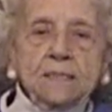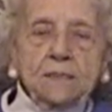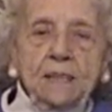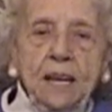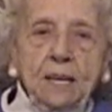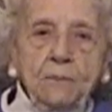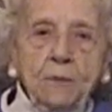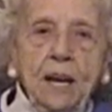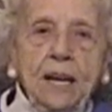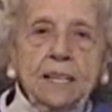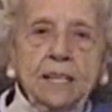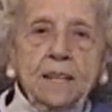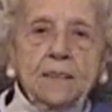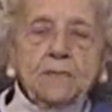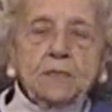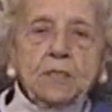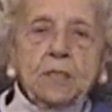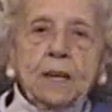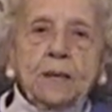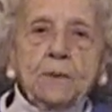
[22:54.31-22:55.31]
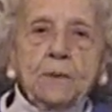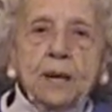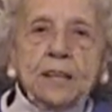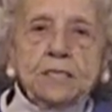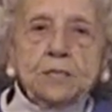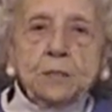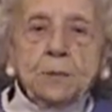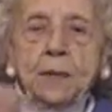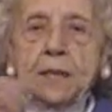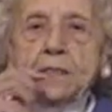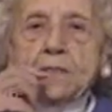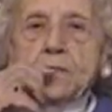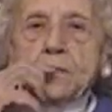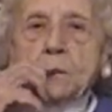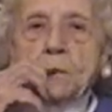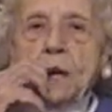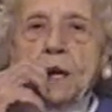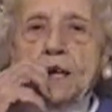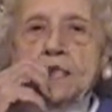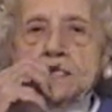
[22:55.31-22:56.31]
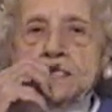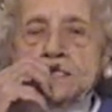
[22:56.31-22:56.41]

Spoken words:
and right after I graduated from high